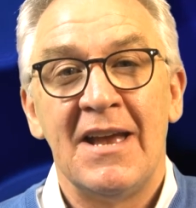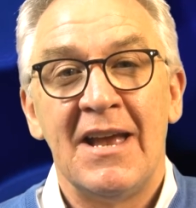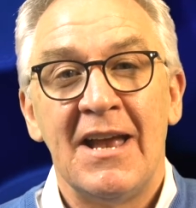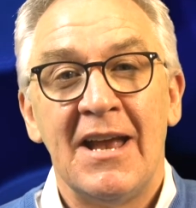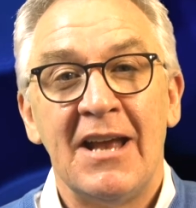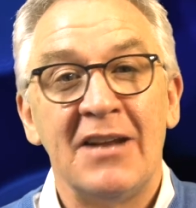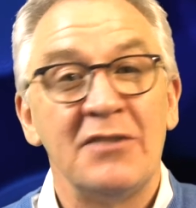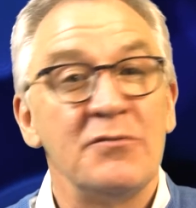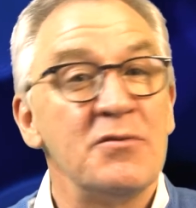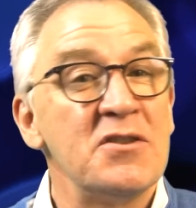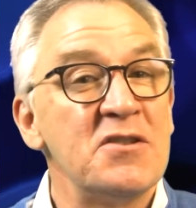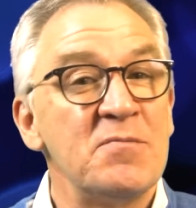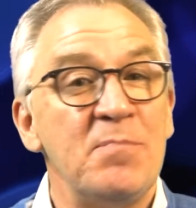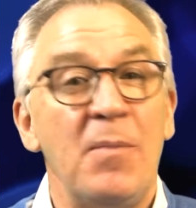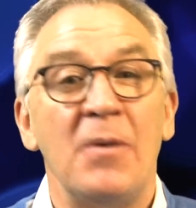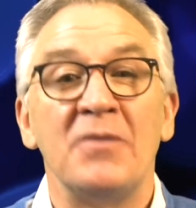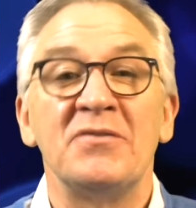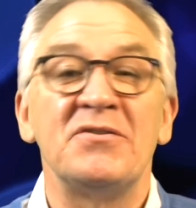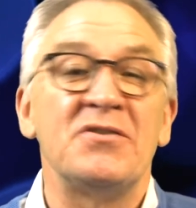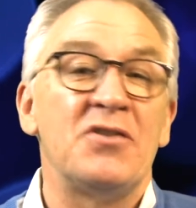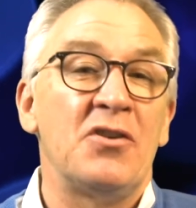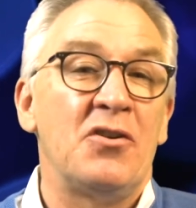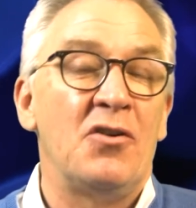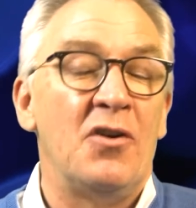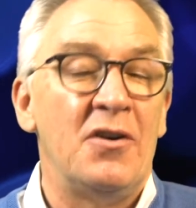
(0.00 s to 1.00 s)
In response
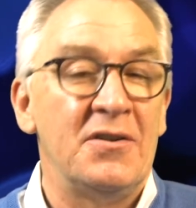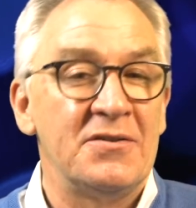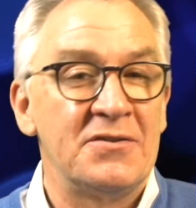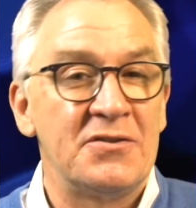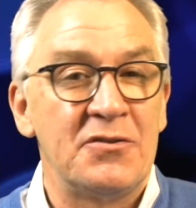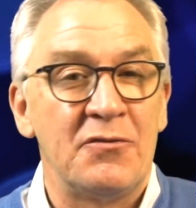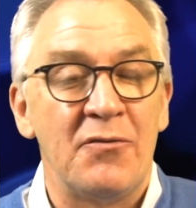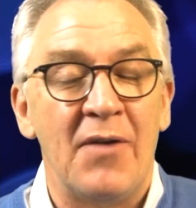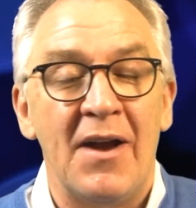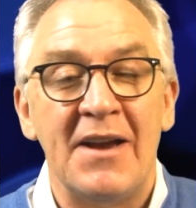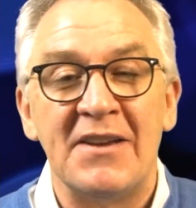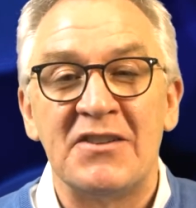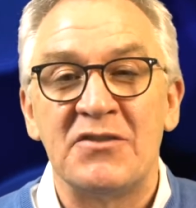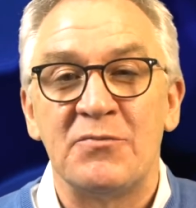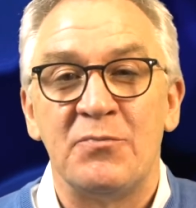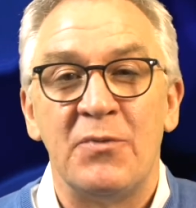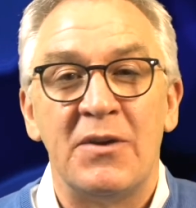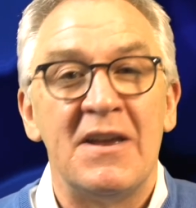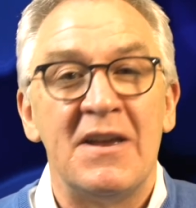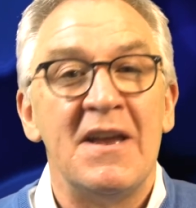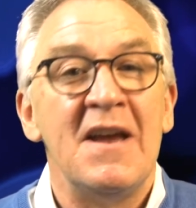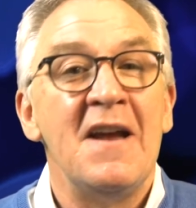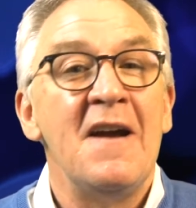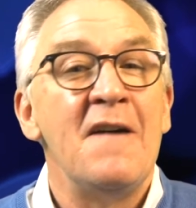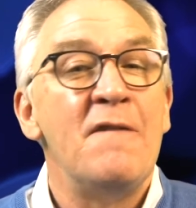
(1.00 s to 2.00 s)
to God's grace,
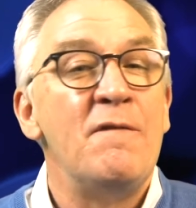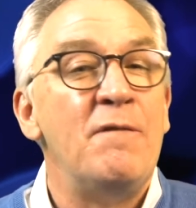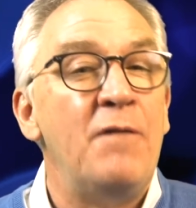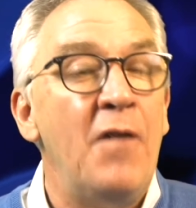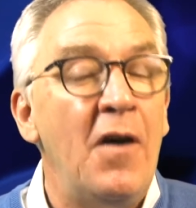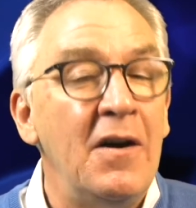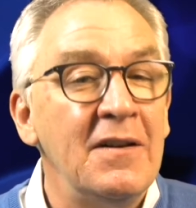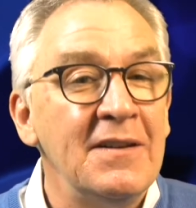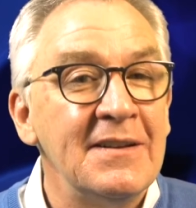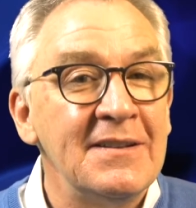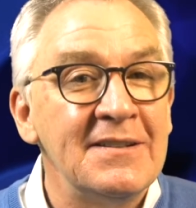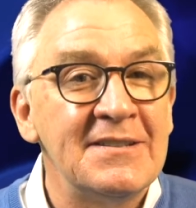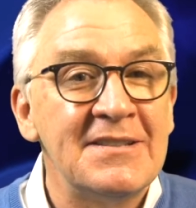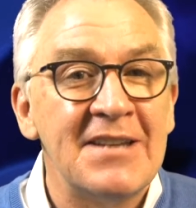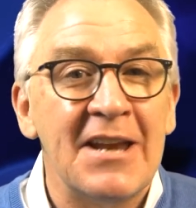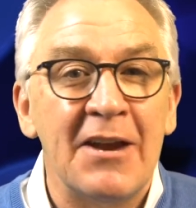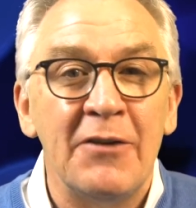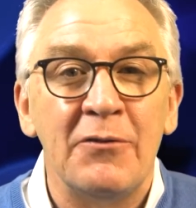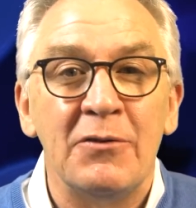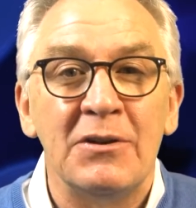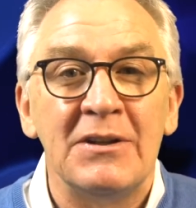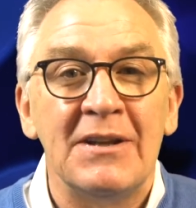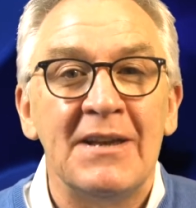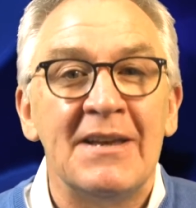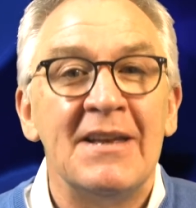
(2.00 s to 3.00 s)
we
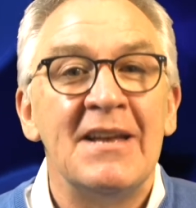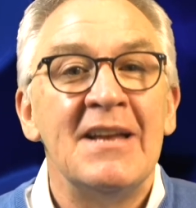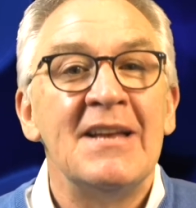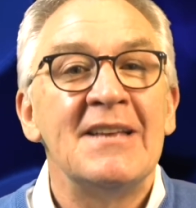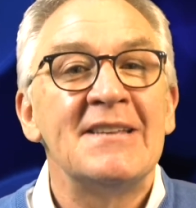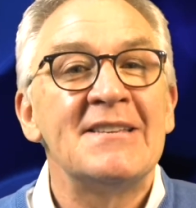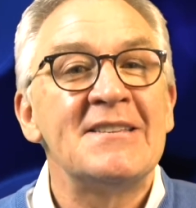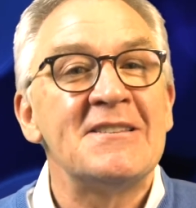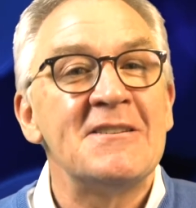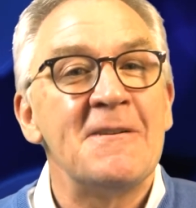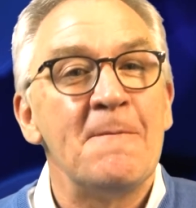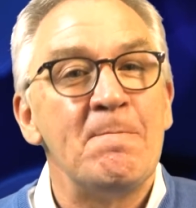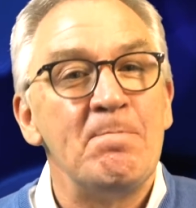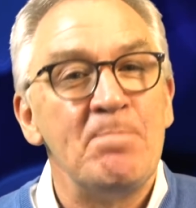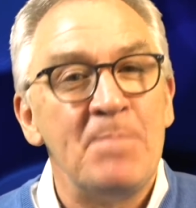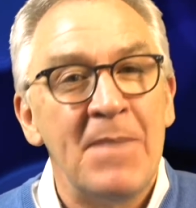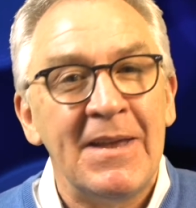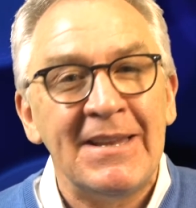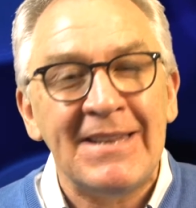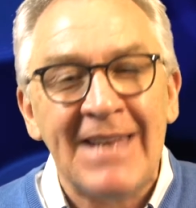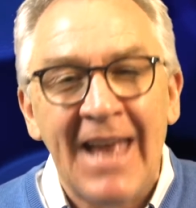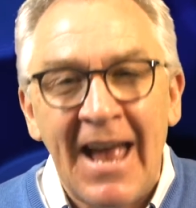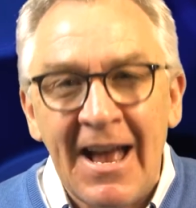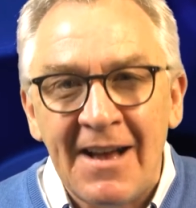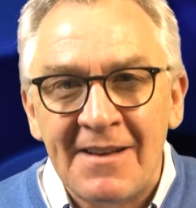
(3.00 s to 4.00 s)
voluntarily
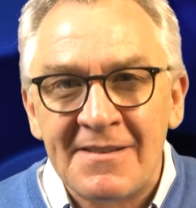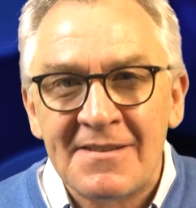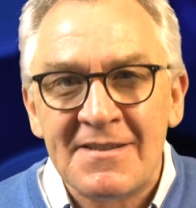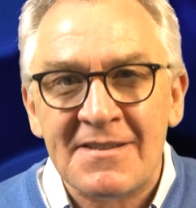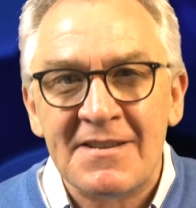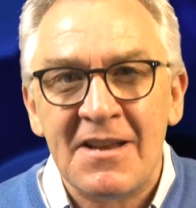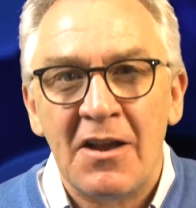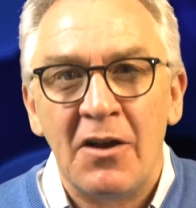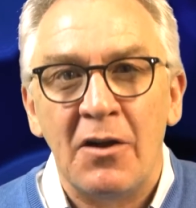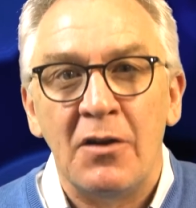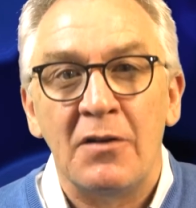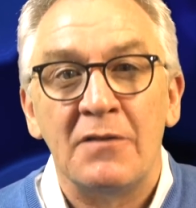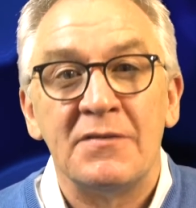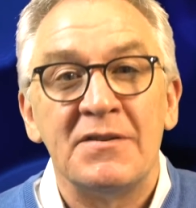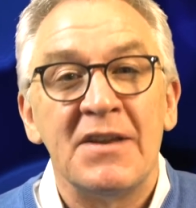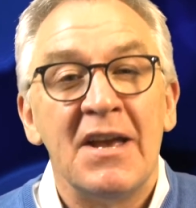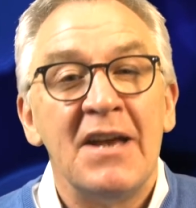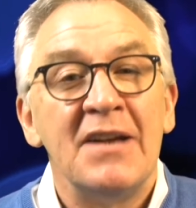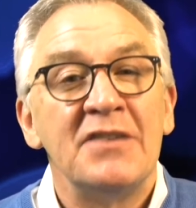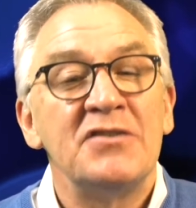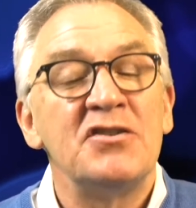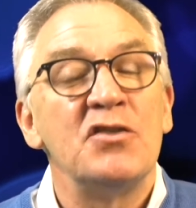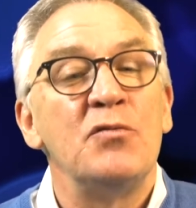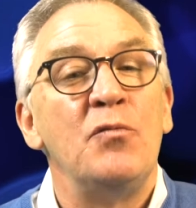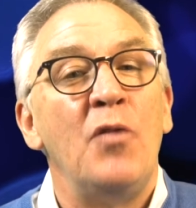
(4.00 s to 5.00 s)
submit ourselves
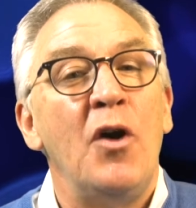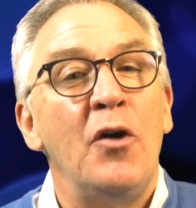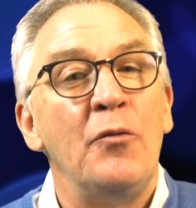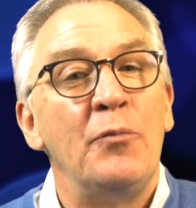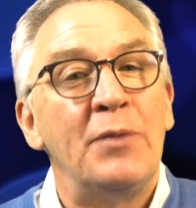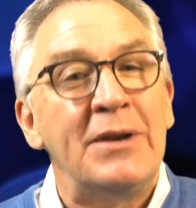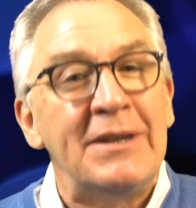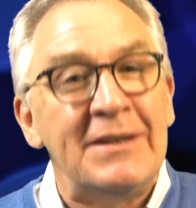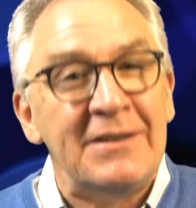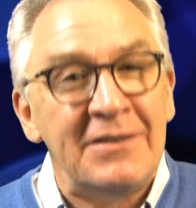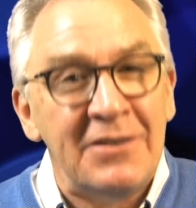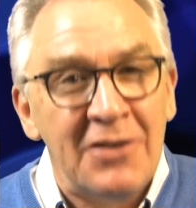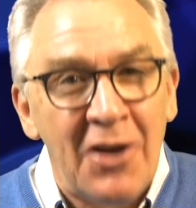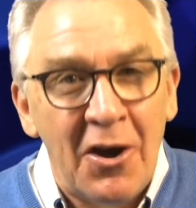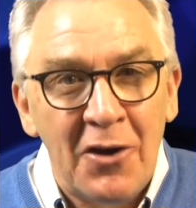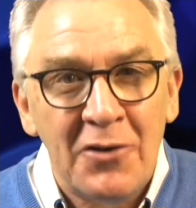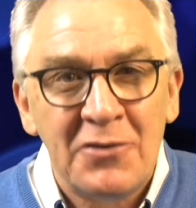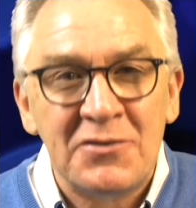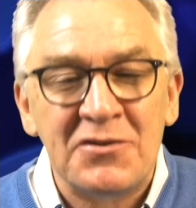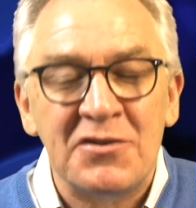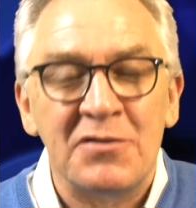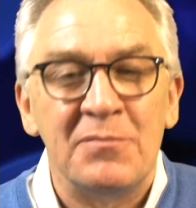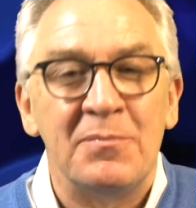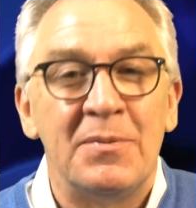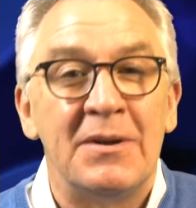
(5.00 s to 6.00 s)
to what we know
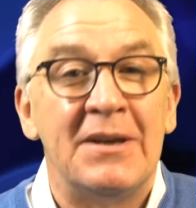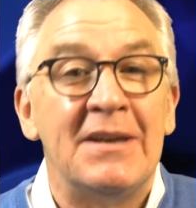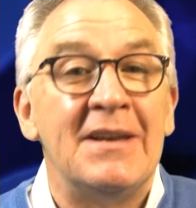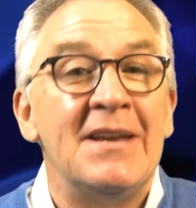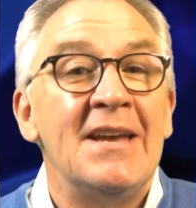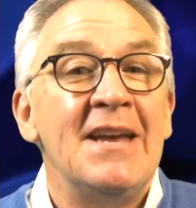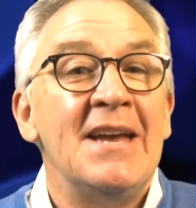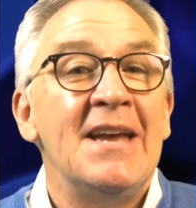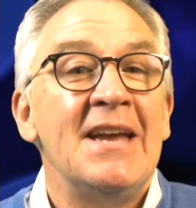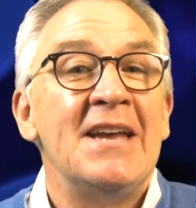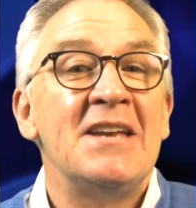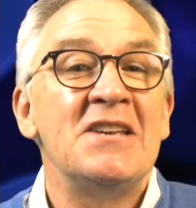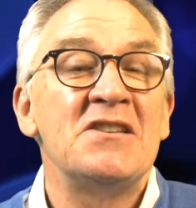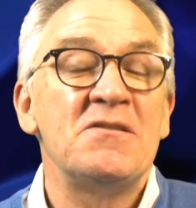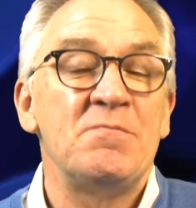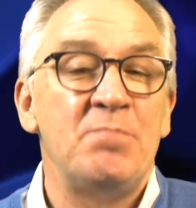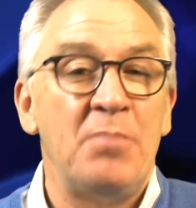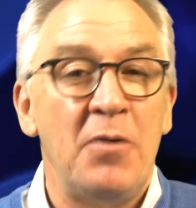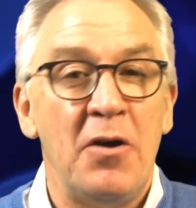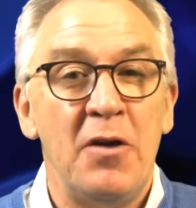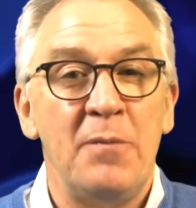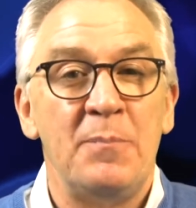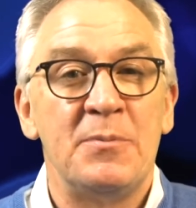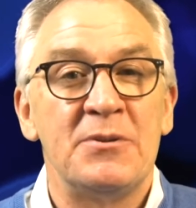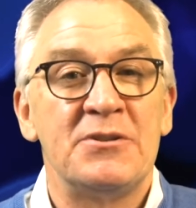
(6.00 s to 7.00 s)
to be his
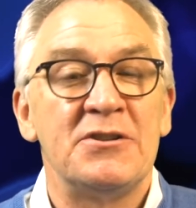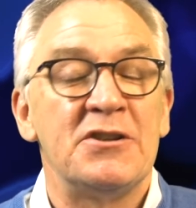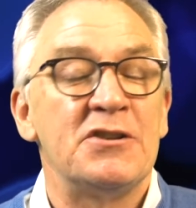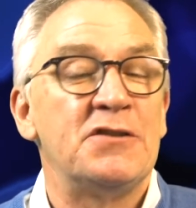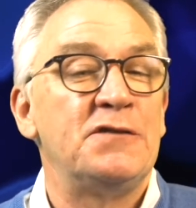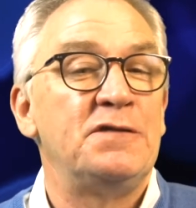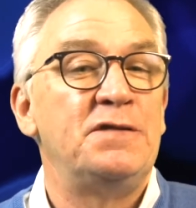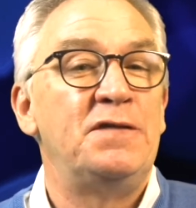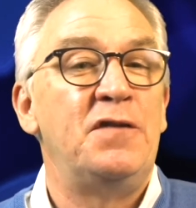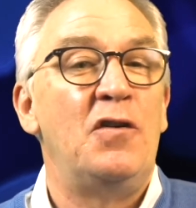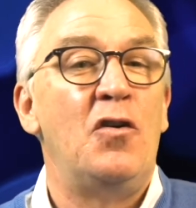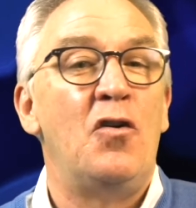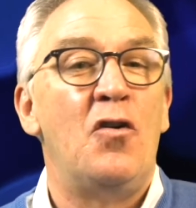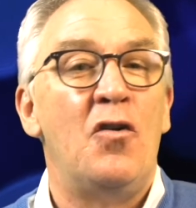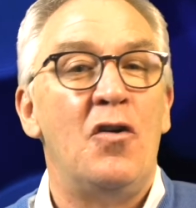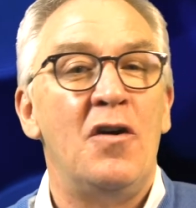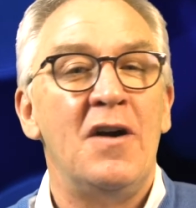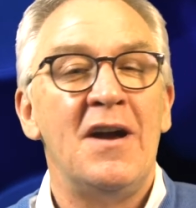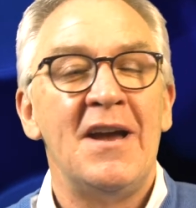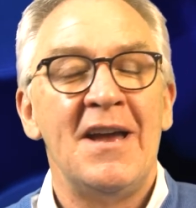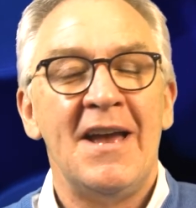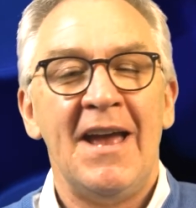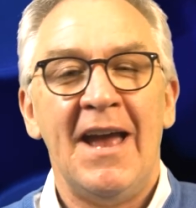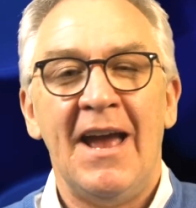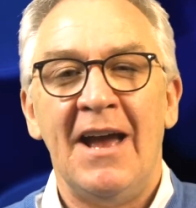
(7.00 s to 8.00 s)
purposes for
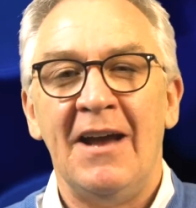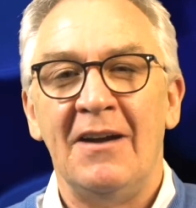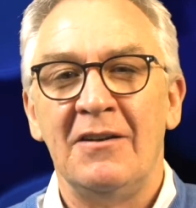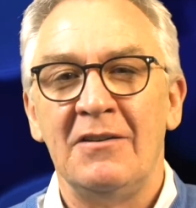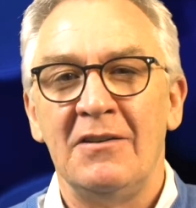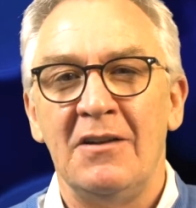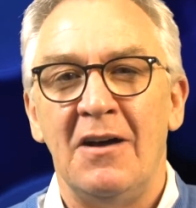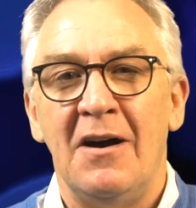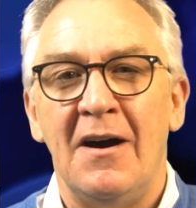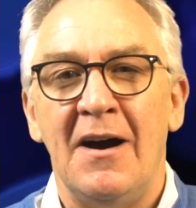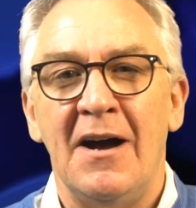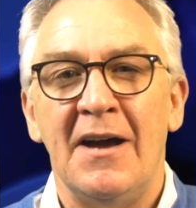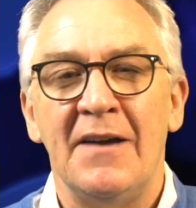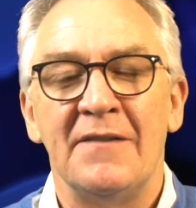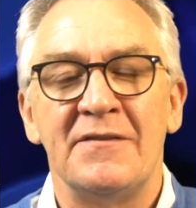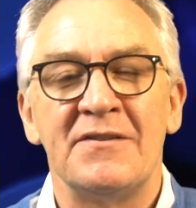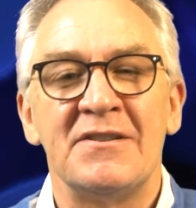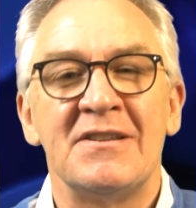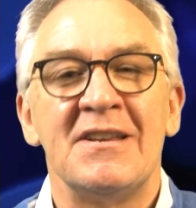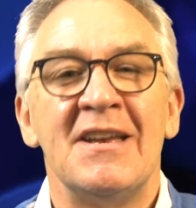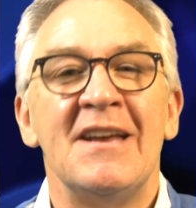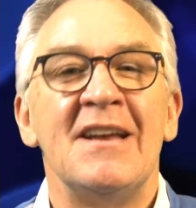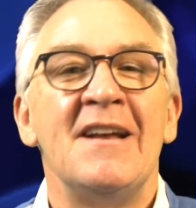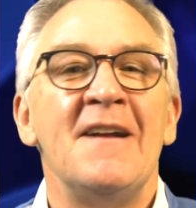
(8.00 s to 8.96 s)
our lives.